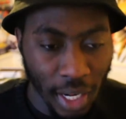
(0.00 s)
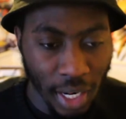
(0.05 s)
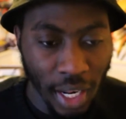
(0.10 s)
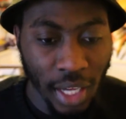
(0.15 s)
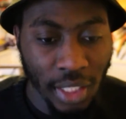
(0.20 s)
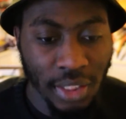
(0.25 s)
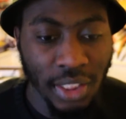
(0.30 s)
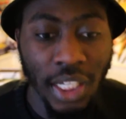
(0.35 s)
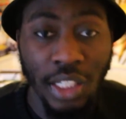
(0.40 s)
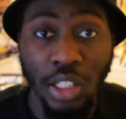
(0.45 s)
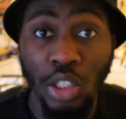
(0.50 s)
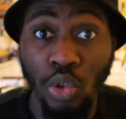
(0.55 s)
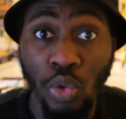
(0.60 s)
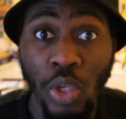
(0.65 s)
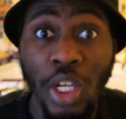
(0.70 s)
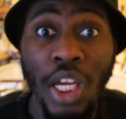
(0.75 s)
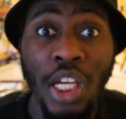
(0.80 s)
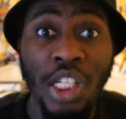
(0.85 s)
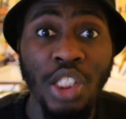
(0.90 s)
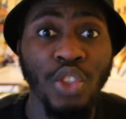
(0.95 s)
like I said,
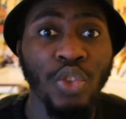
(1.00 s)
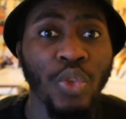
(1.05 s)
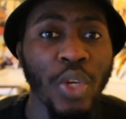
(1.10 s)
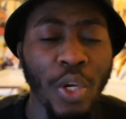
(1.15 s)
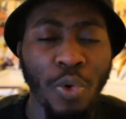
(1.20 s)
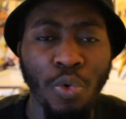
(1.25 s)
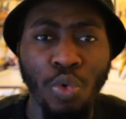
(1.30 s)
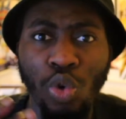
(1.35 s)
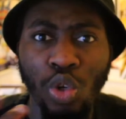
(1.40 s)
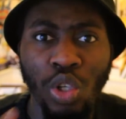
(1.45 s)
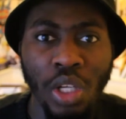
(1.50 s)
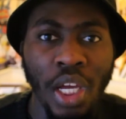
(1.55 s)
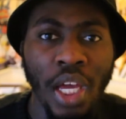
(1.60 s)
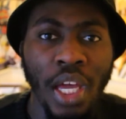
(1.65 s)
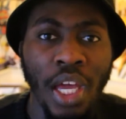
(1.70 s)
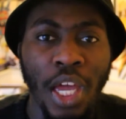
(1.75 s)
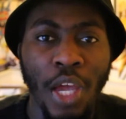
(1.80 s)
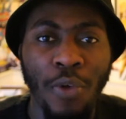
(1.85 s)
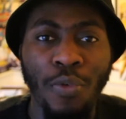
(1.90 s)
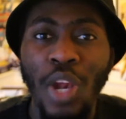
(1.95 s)
really interesting,
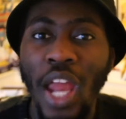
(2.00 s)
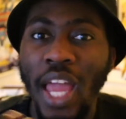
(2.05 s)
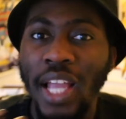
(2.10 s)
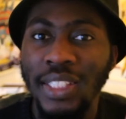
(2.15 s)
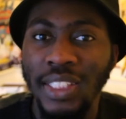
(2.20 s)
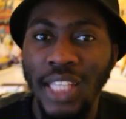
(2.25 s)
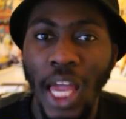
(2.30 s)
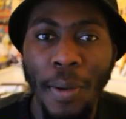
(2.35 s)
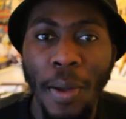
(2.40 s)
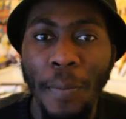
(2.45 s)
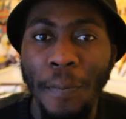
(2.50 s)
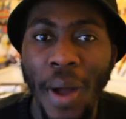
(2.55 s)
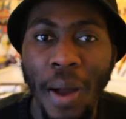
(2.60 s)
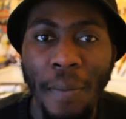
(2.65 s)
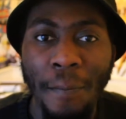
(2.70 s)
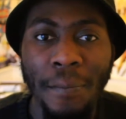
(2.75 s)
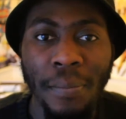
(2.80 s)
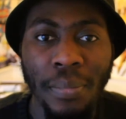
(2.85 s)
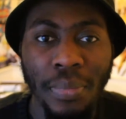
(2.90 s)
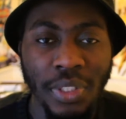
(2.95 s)
if you like
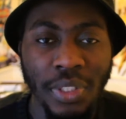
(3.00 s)
cyberpunk,